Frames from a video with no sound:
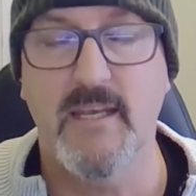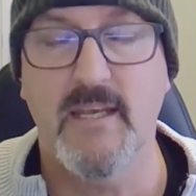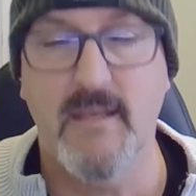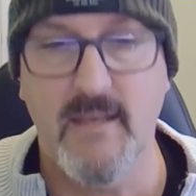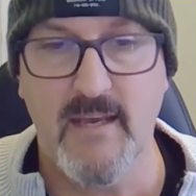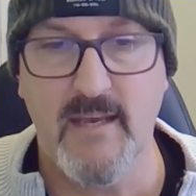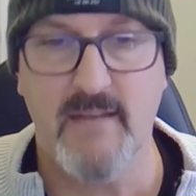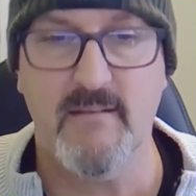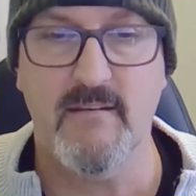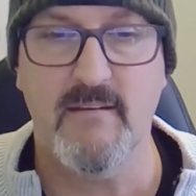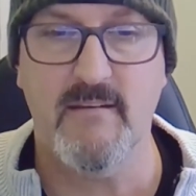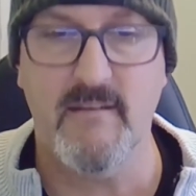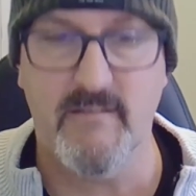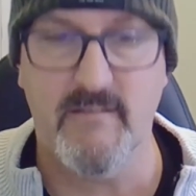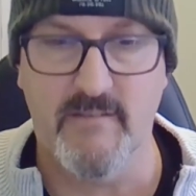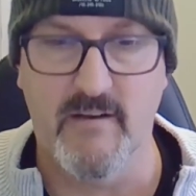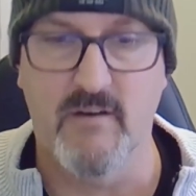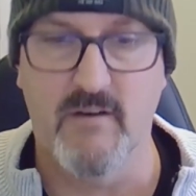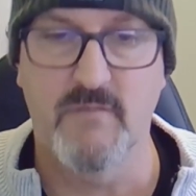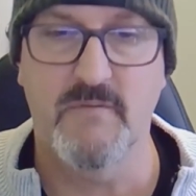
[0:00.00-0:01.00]
Get
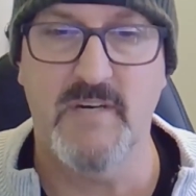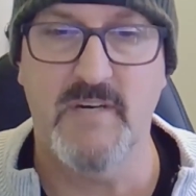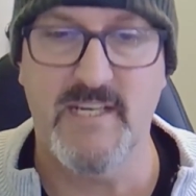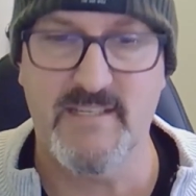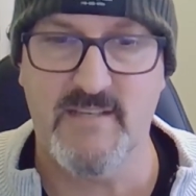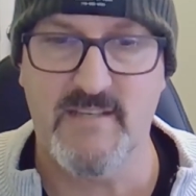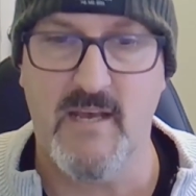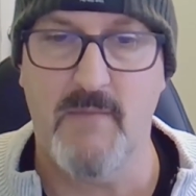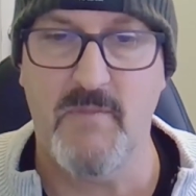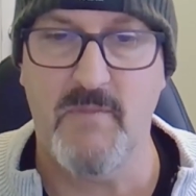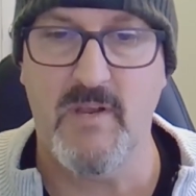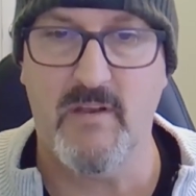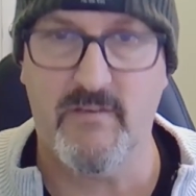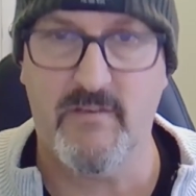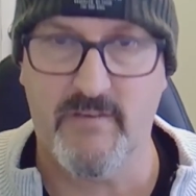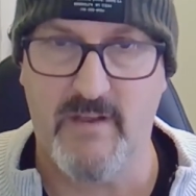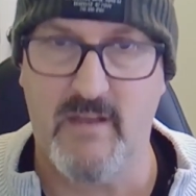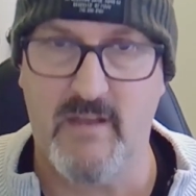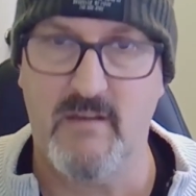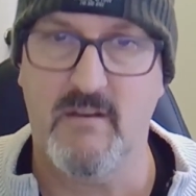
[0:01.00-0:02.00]
yourself a Tamiya
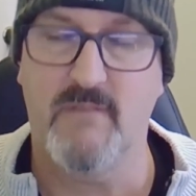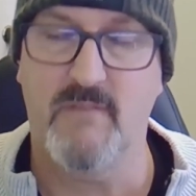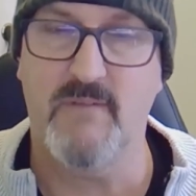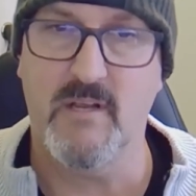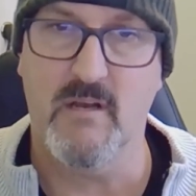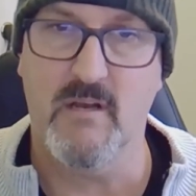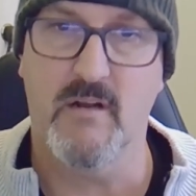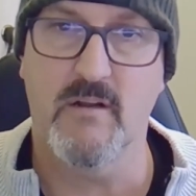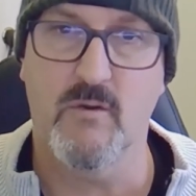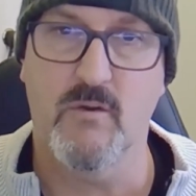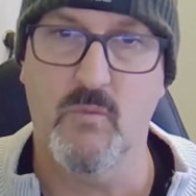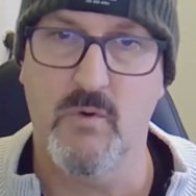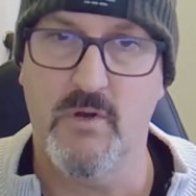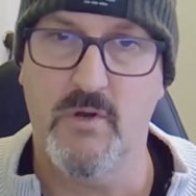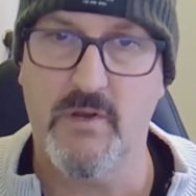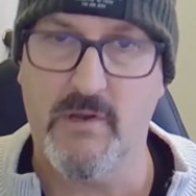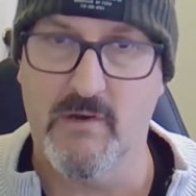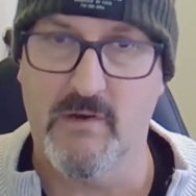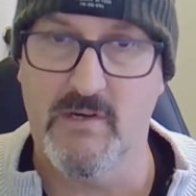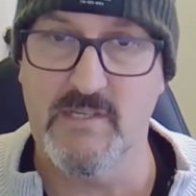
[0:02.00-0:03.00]
set if you're going to
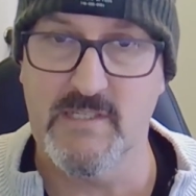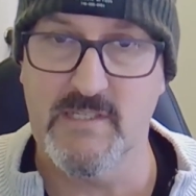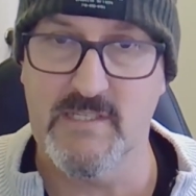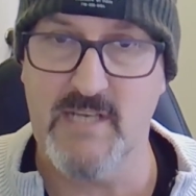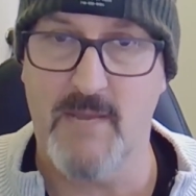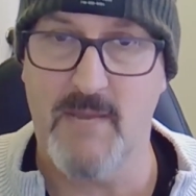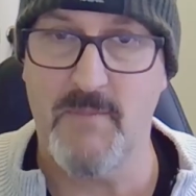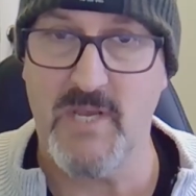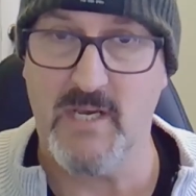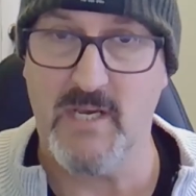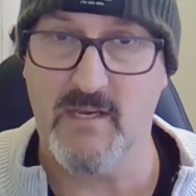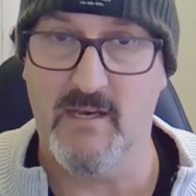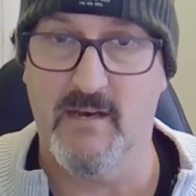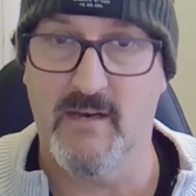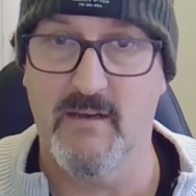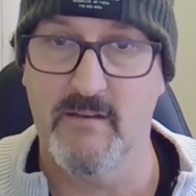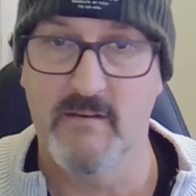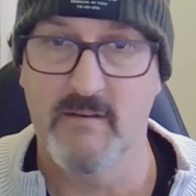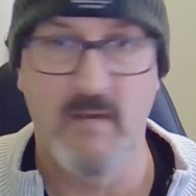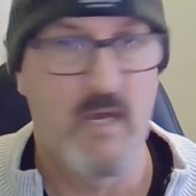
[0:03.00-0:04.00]
work on Tamiya
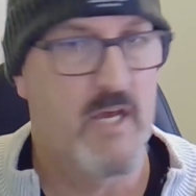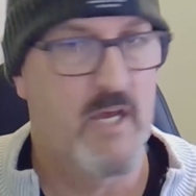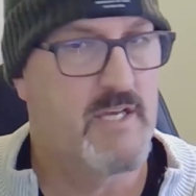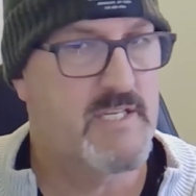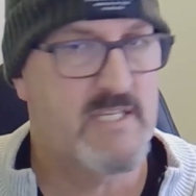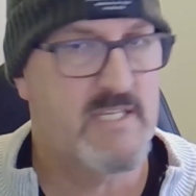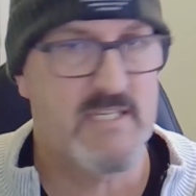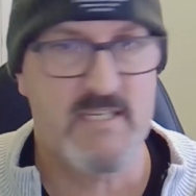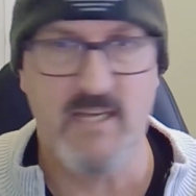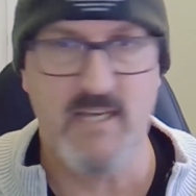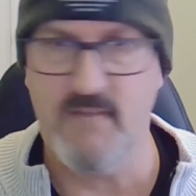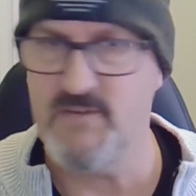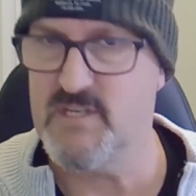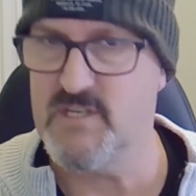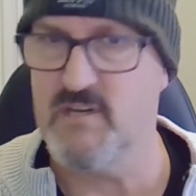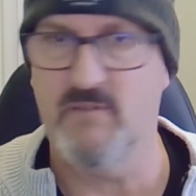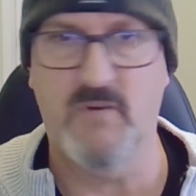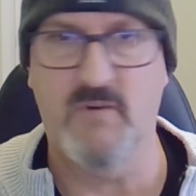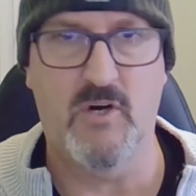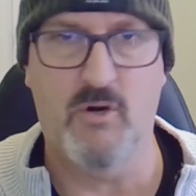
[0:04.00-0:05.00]
cars. Save
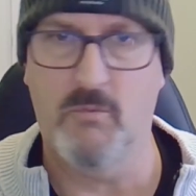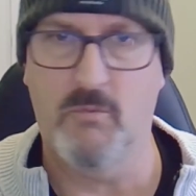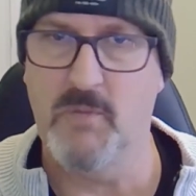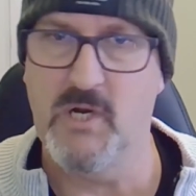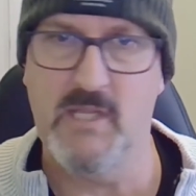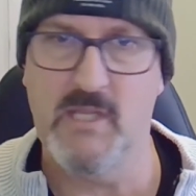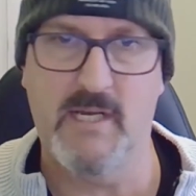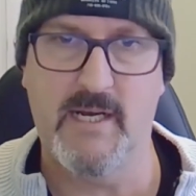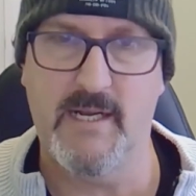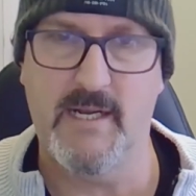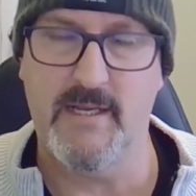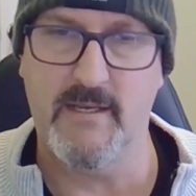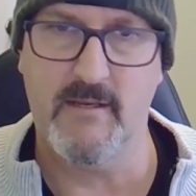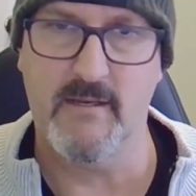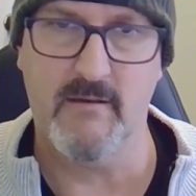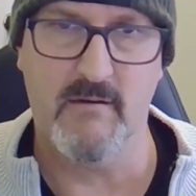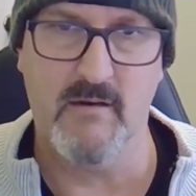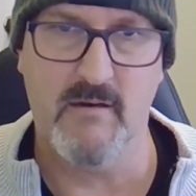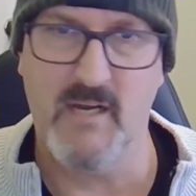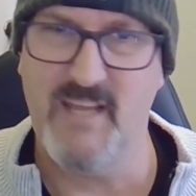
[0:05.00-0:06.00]
yourself a whole pile of headache,
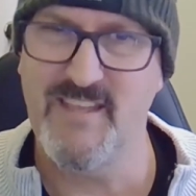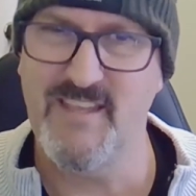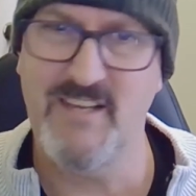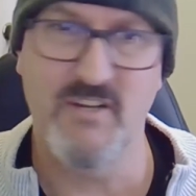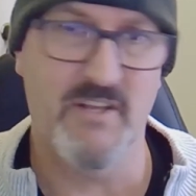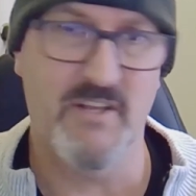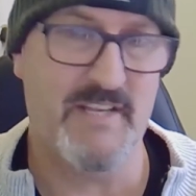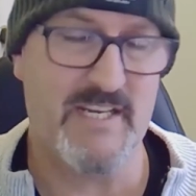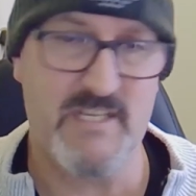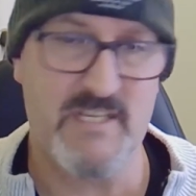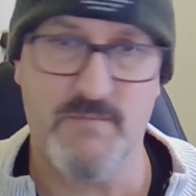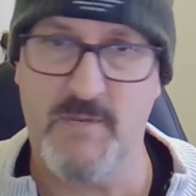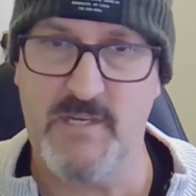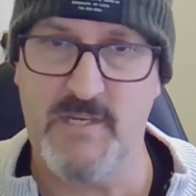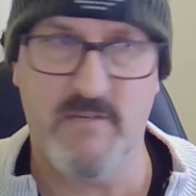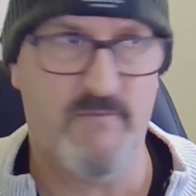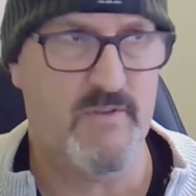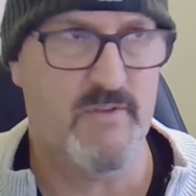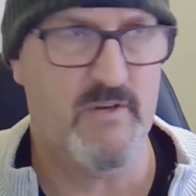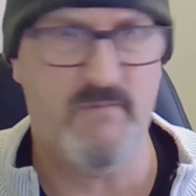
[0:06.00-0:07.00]
all right? And they're not that
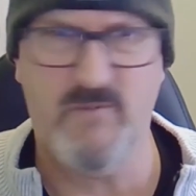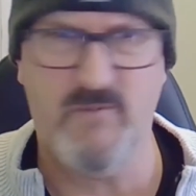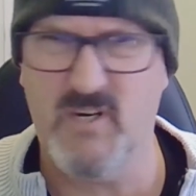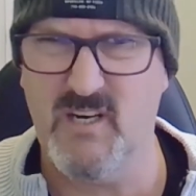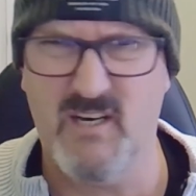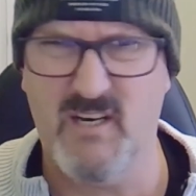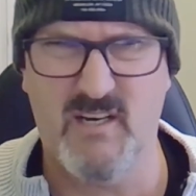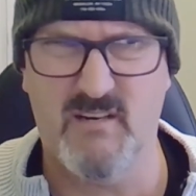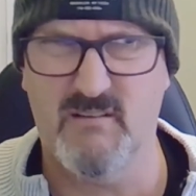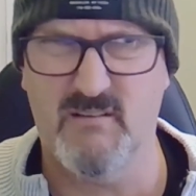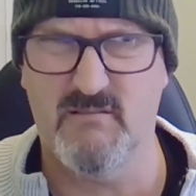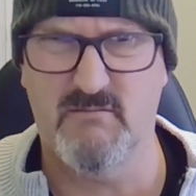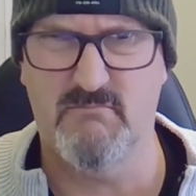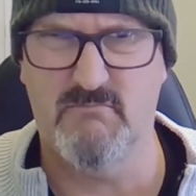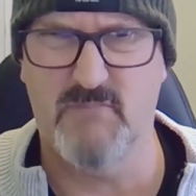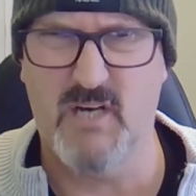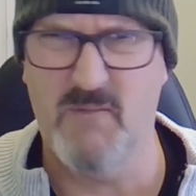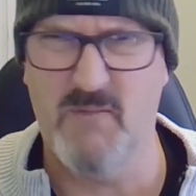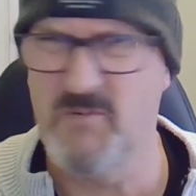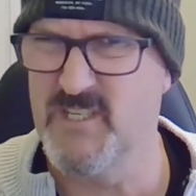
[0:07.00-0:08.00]
expensive. I'm
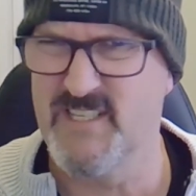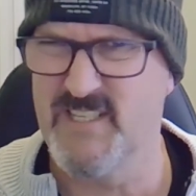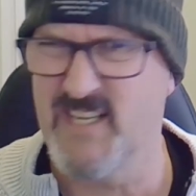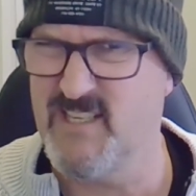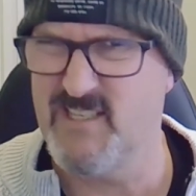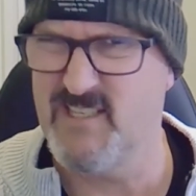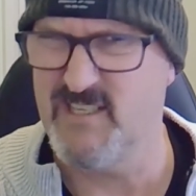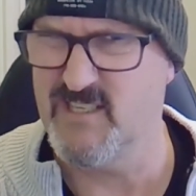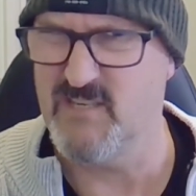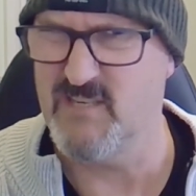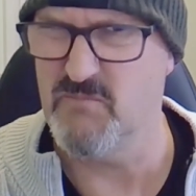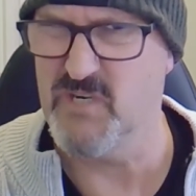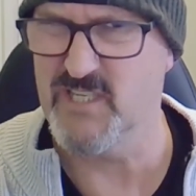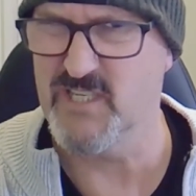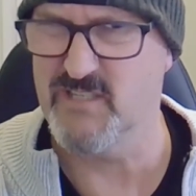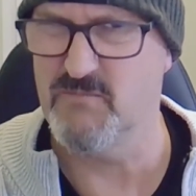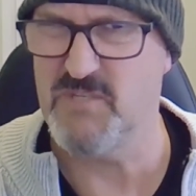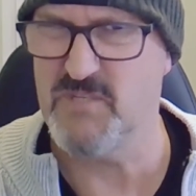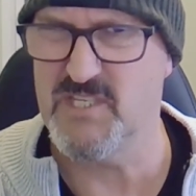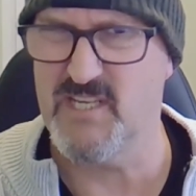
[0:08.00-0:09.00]
going to say
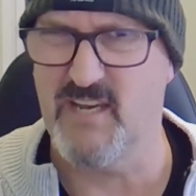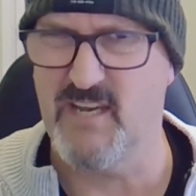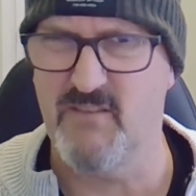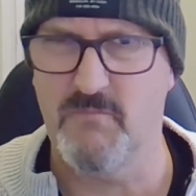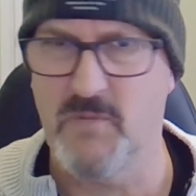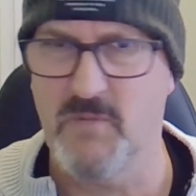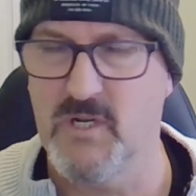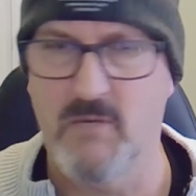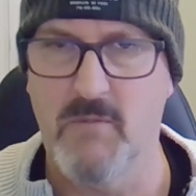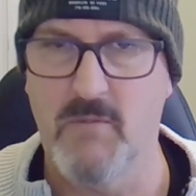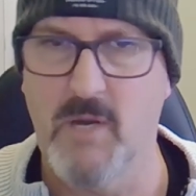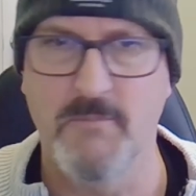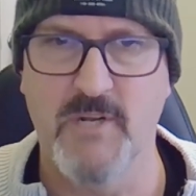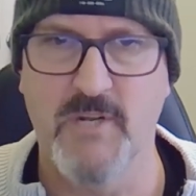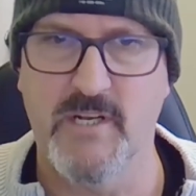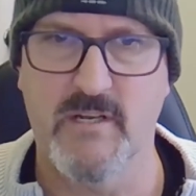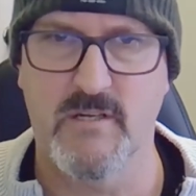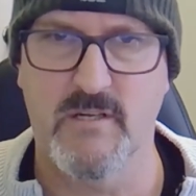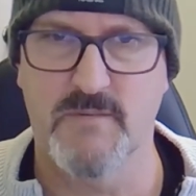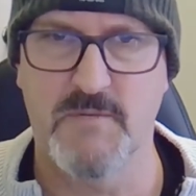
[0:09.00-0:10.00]
$60 to be safe, but I'm
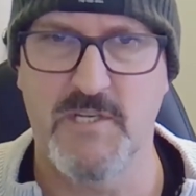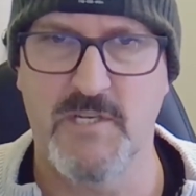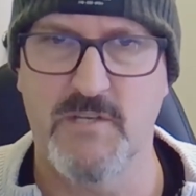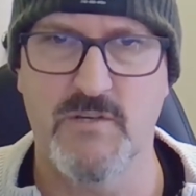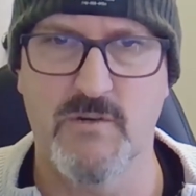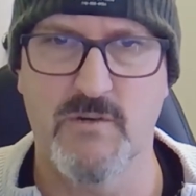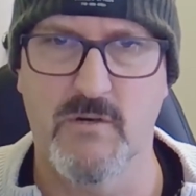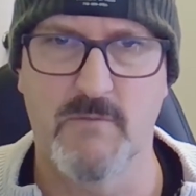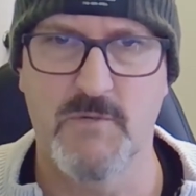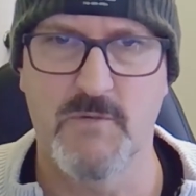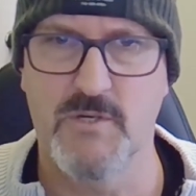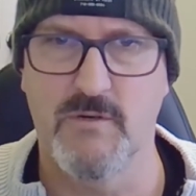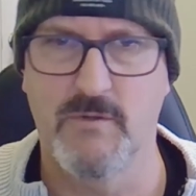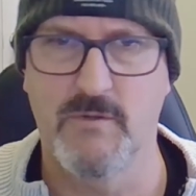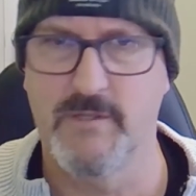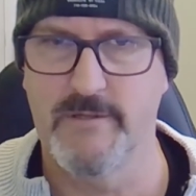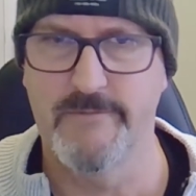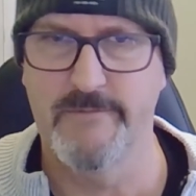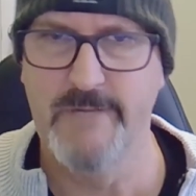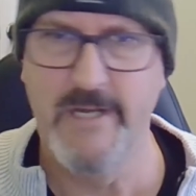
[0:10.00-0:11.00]
not 100% sure. I'm sure
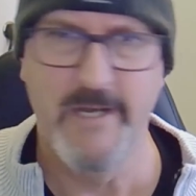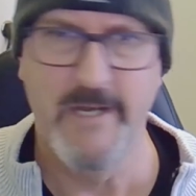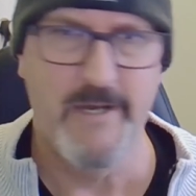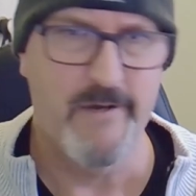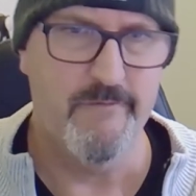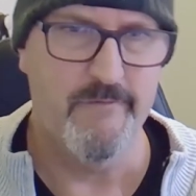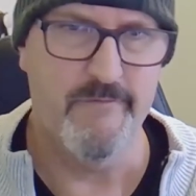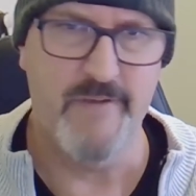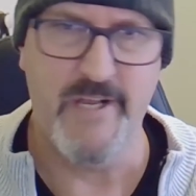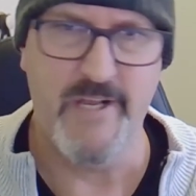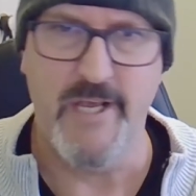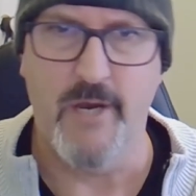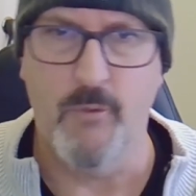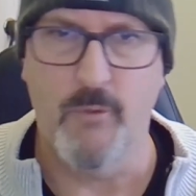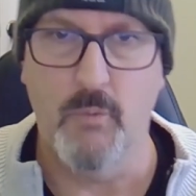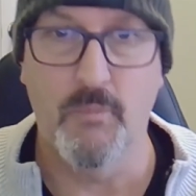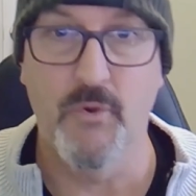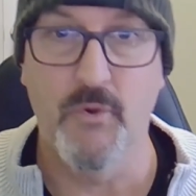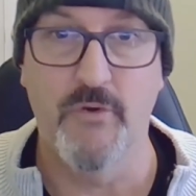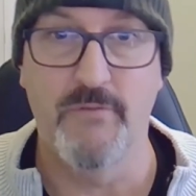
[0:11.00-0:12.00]
the video
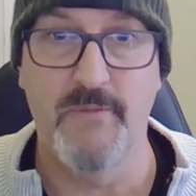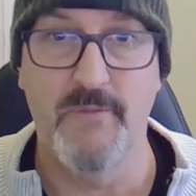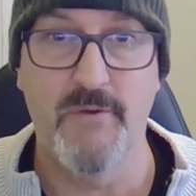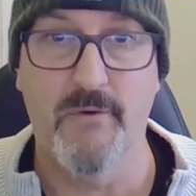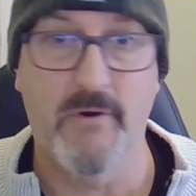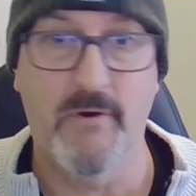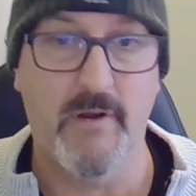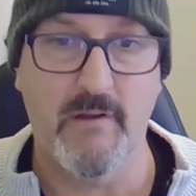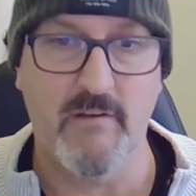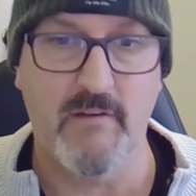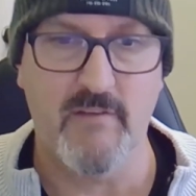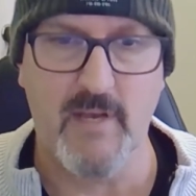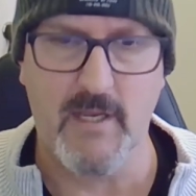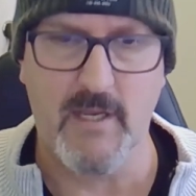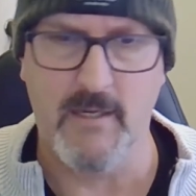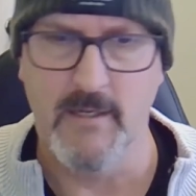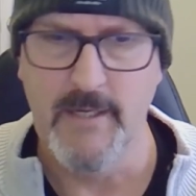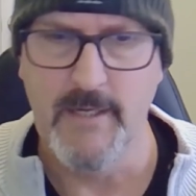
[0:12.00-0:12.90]
will prove me wrong in a second.